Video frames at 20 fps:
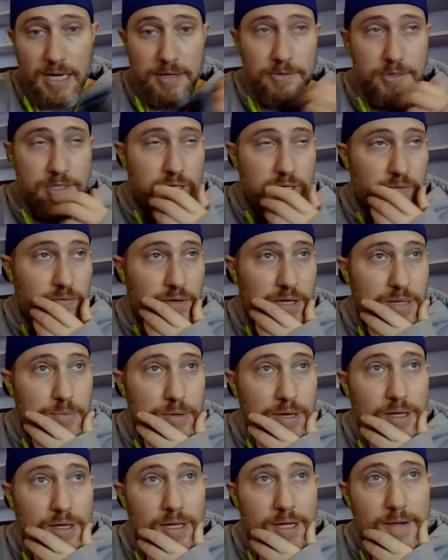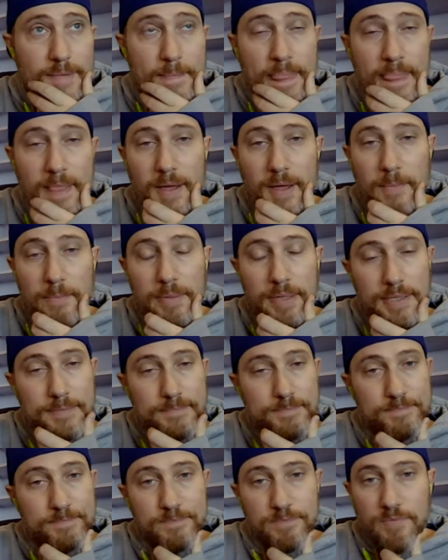stuff on eBay.
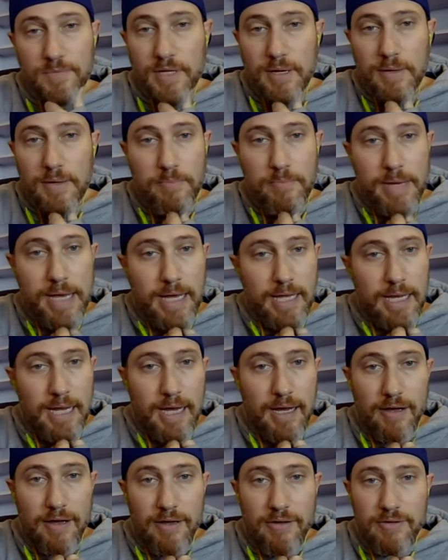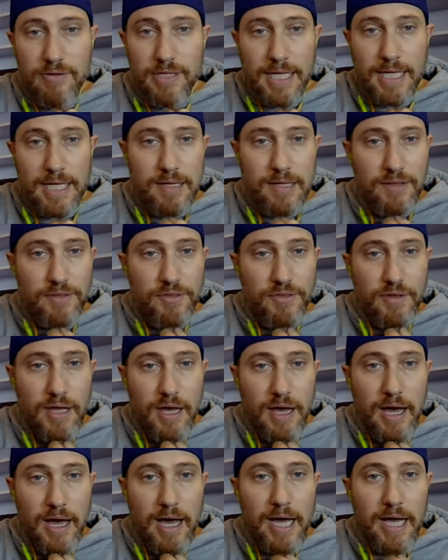But man, like,
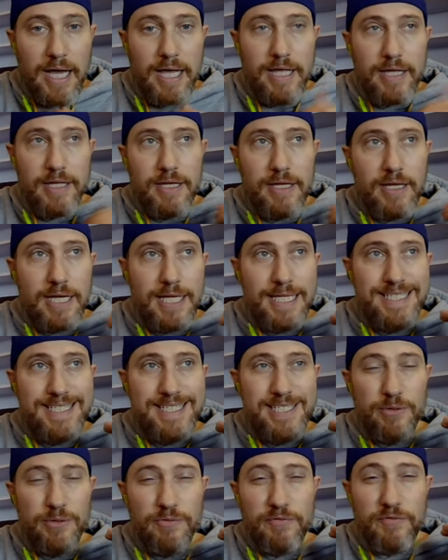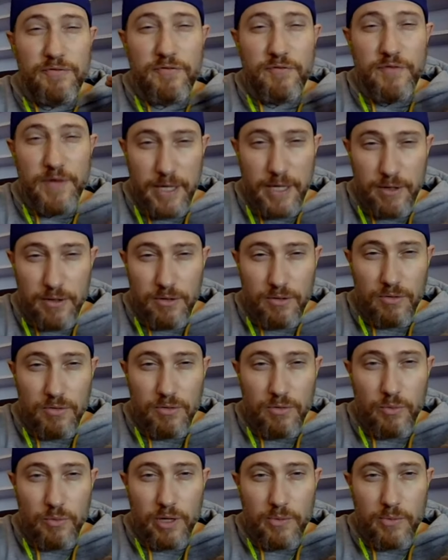I can still feel
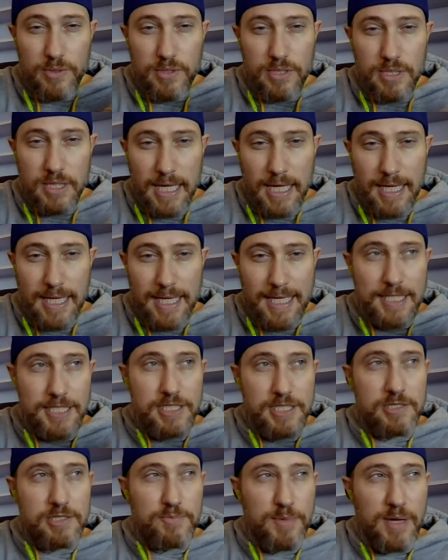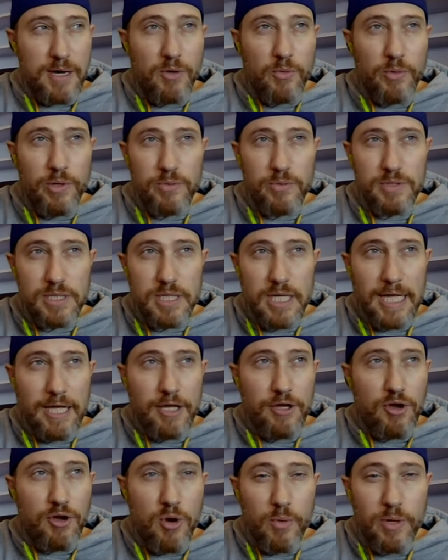what it was like. I can smell what it was like
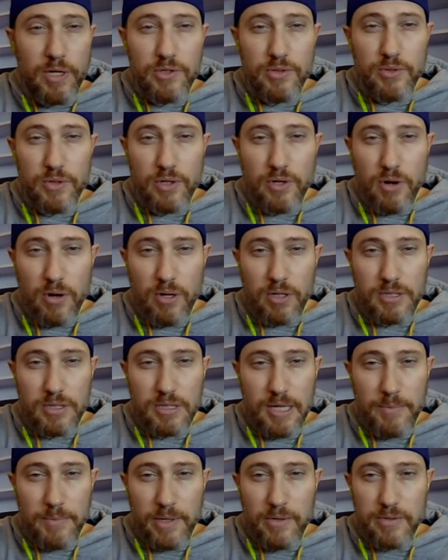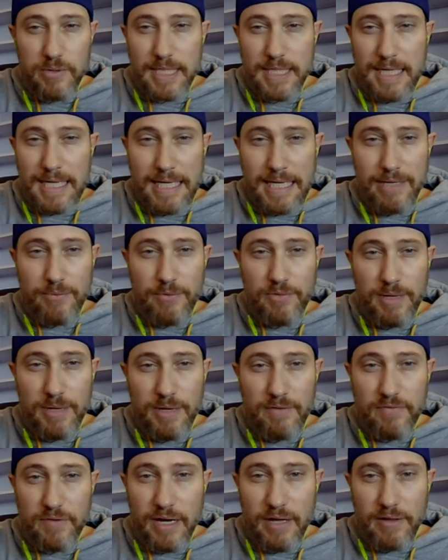going to a card shop when I was a kid with my
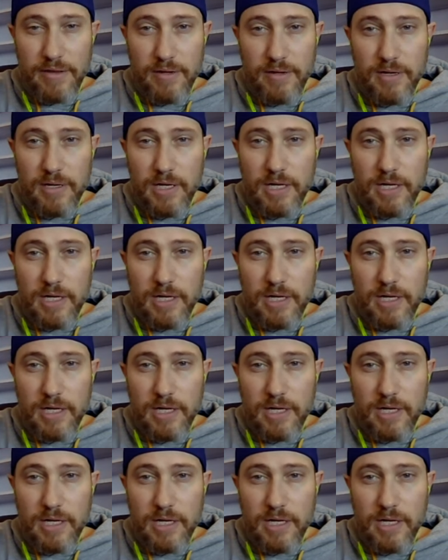father,